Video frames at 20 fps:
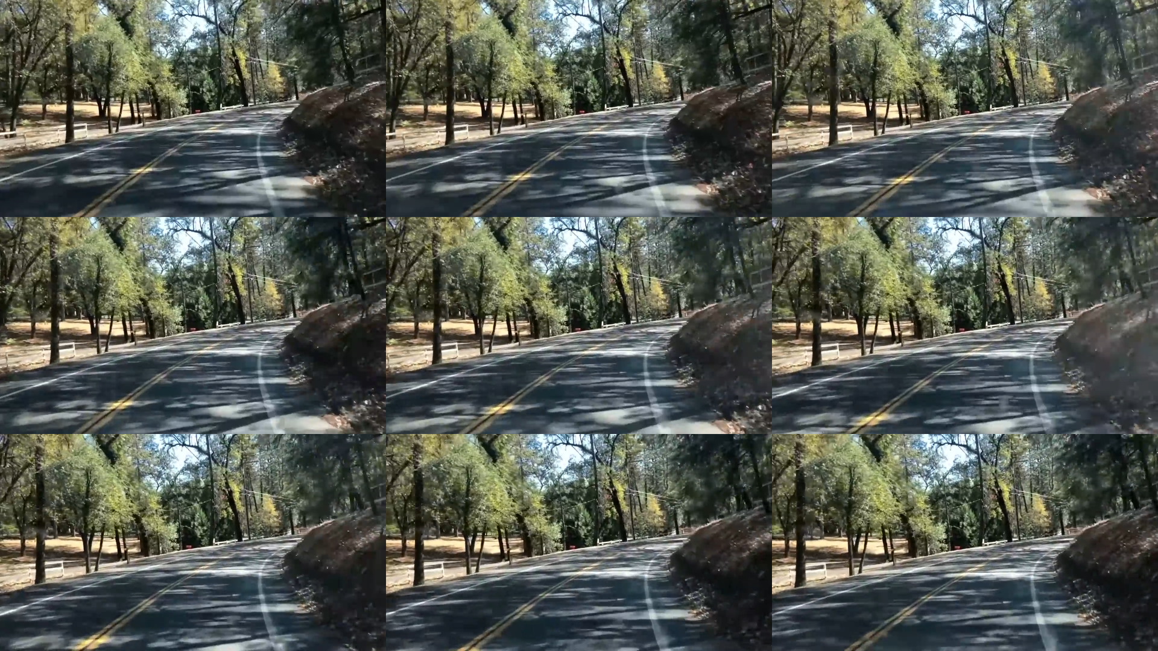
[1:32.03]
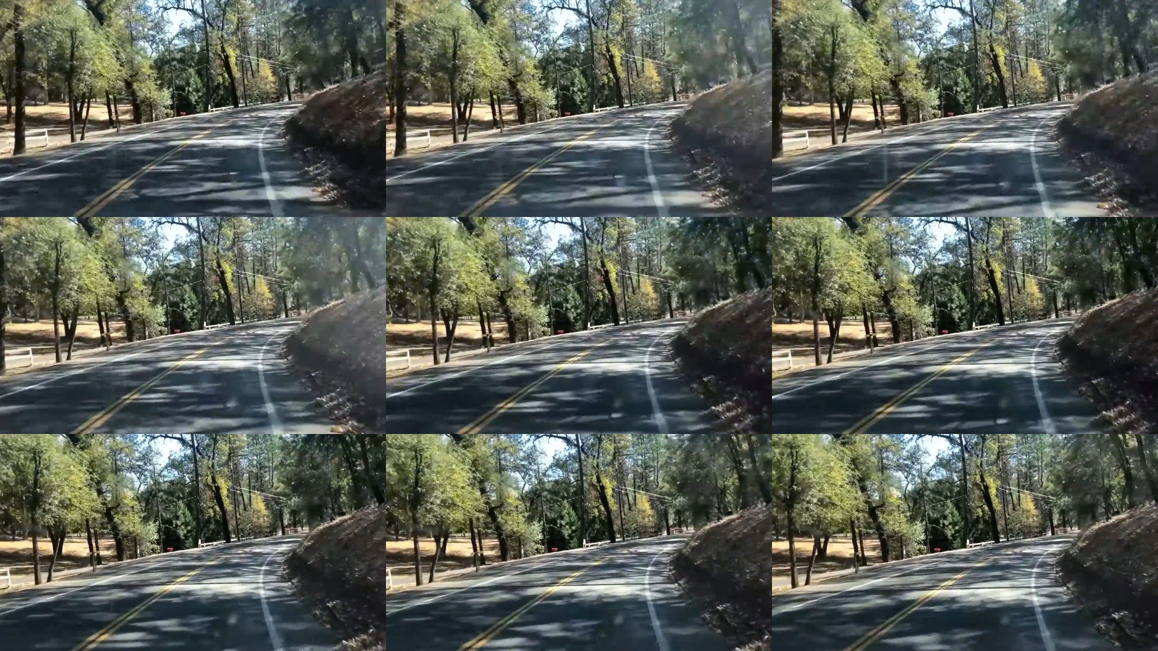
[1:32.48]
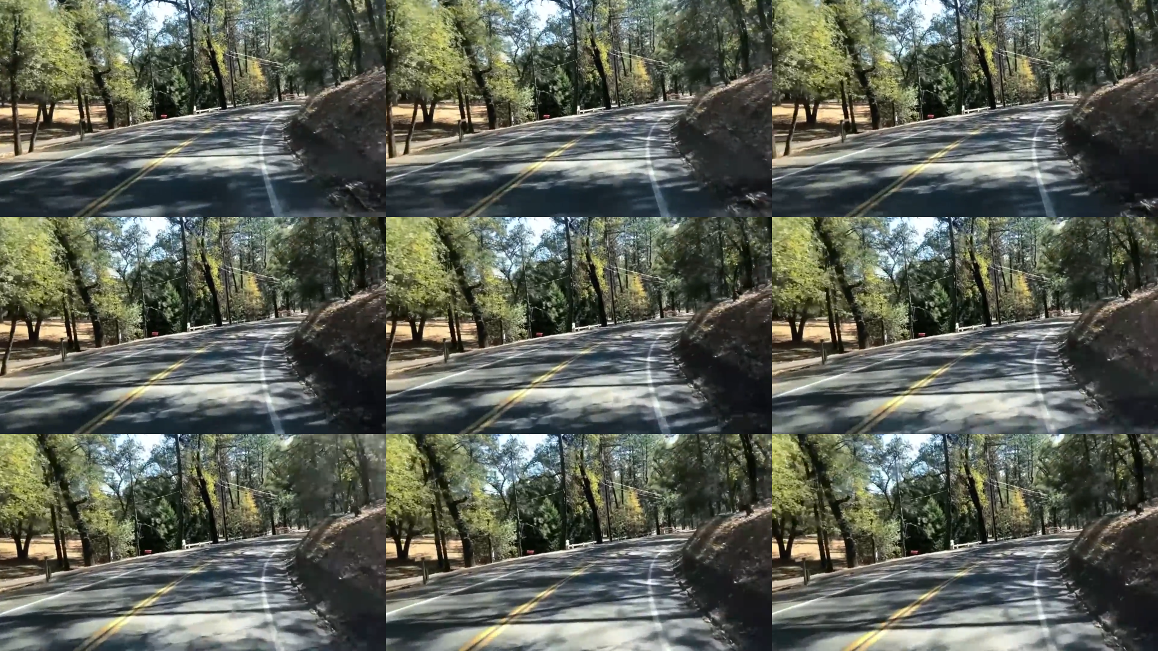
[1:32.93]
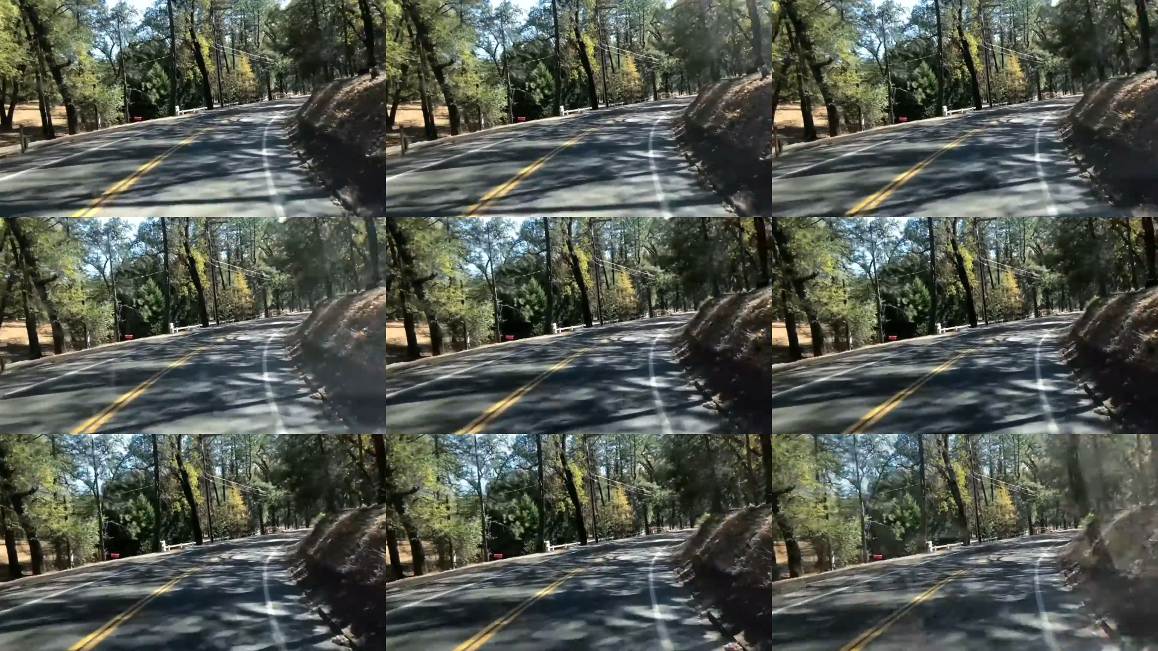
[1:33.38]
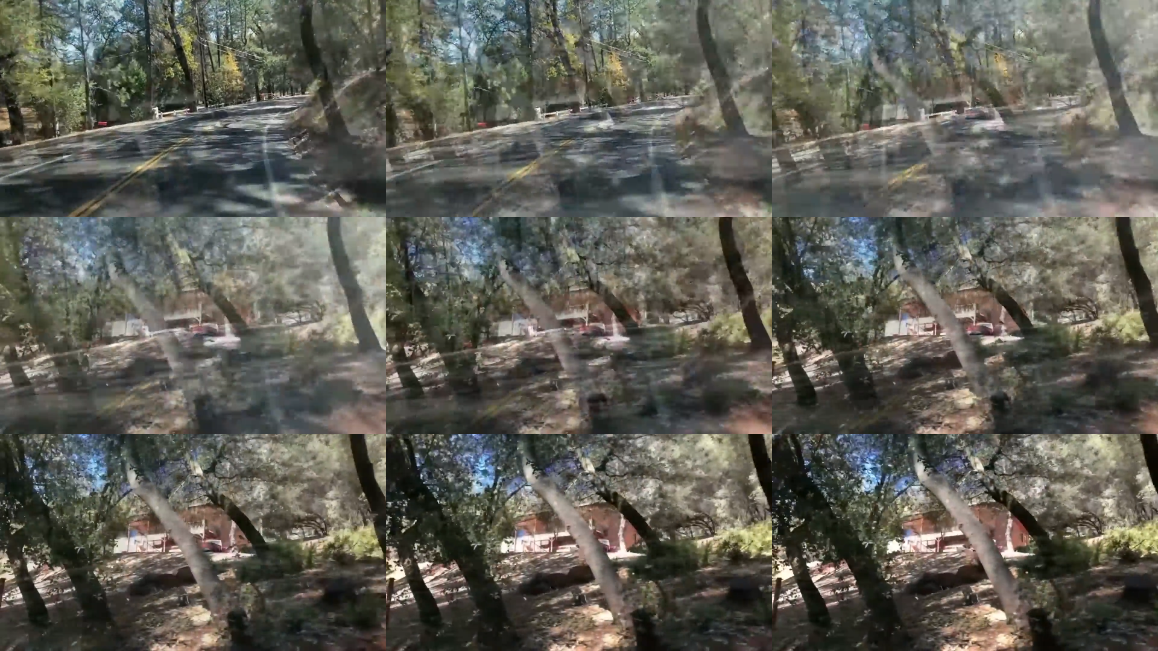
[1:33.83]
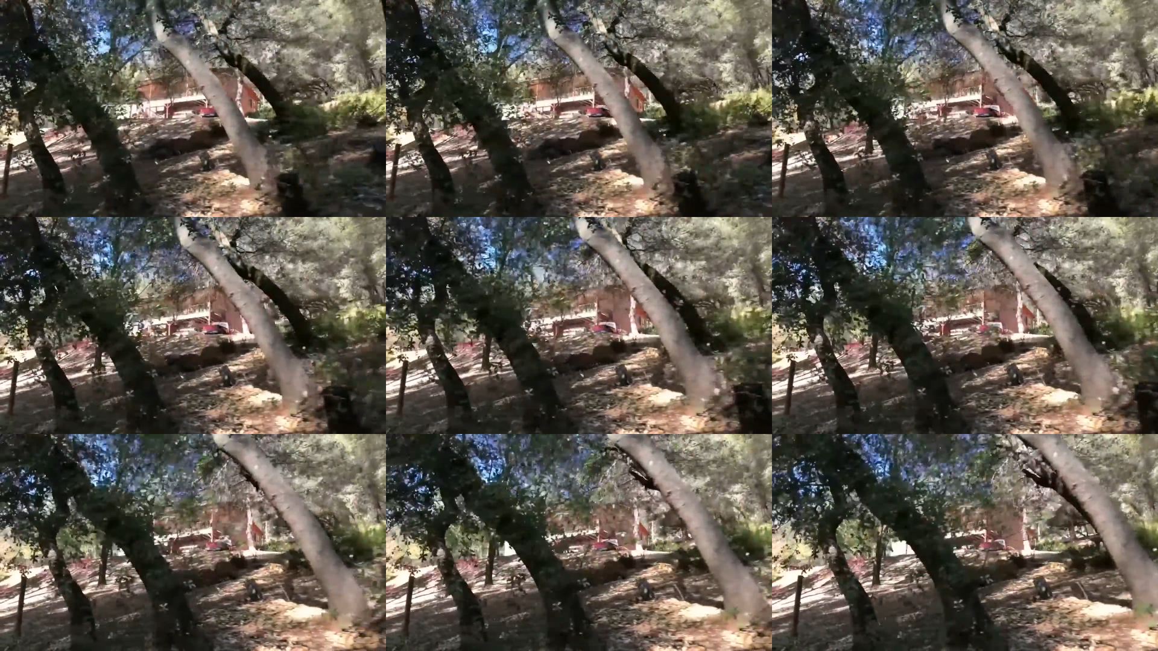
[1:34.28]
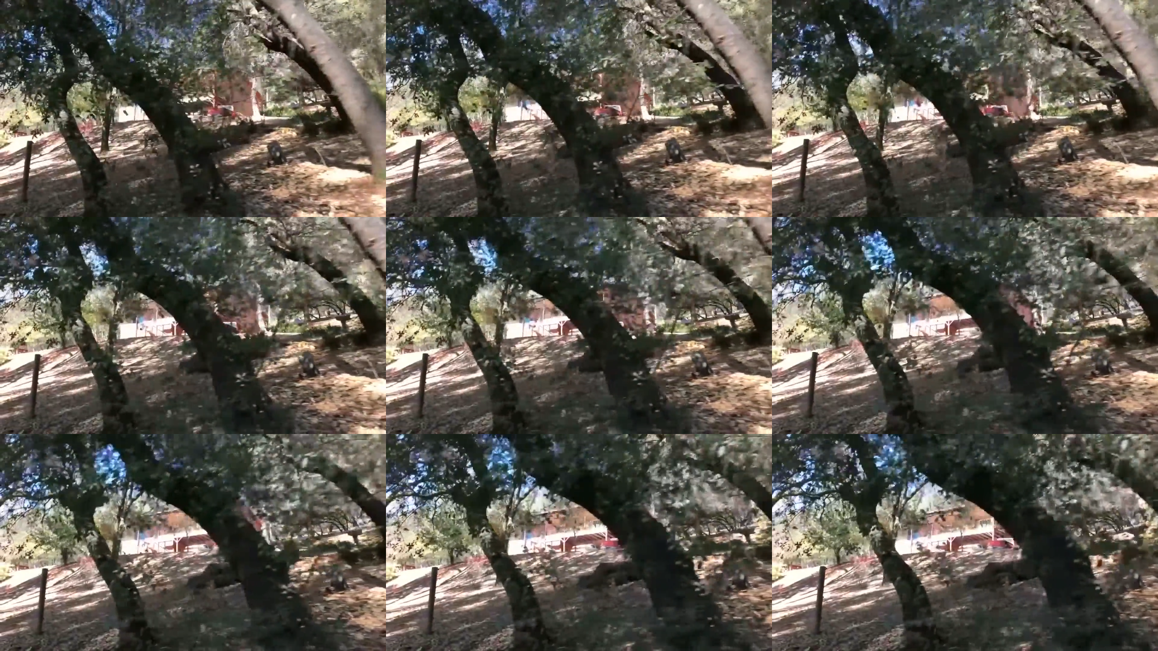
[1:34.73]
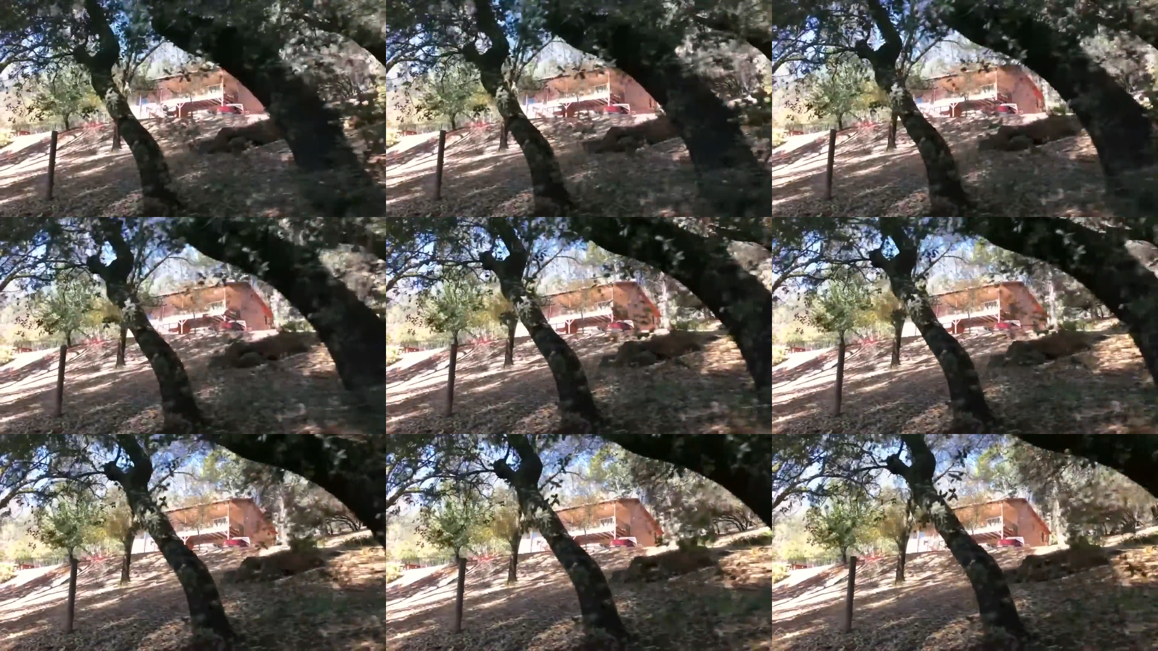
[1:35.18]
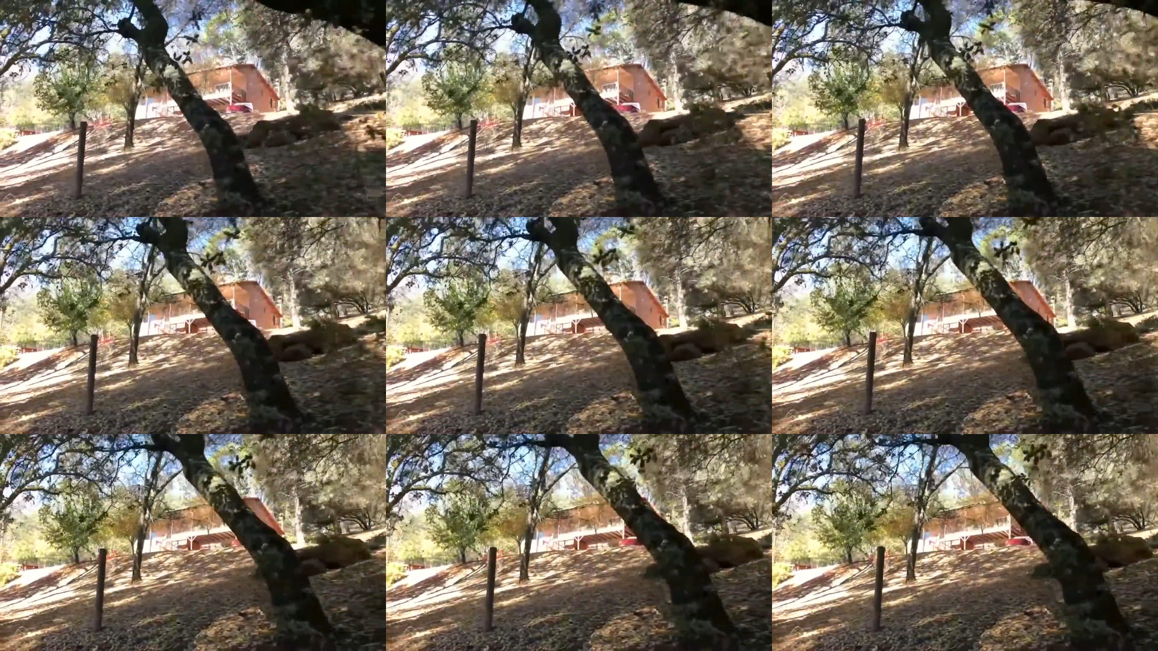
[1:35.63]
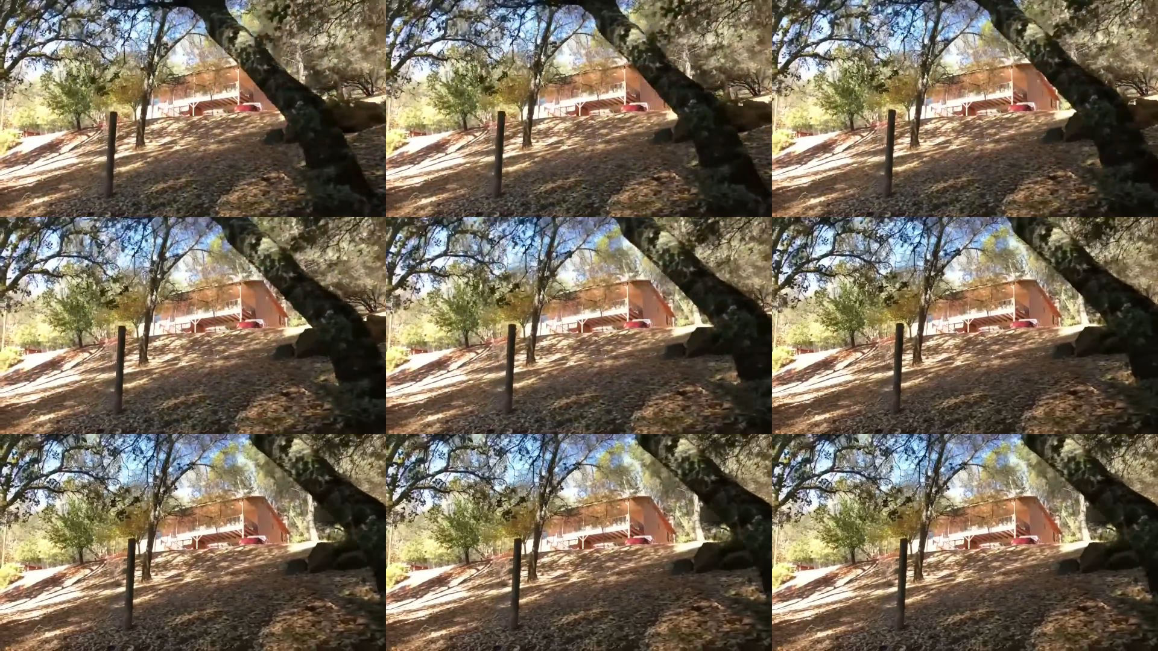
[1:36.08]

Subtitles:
[unreadable: no face in view]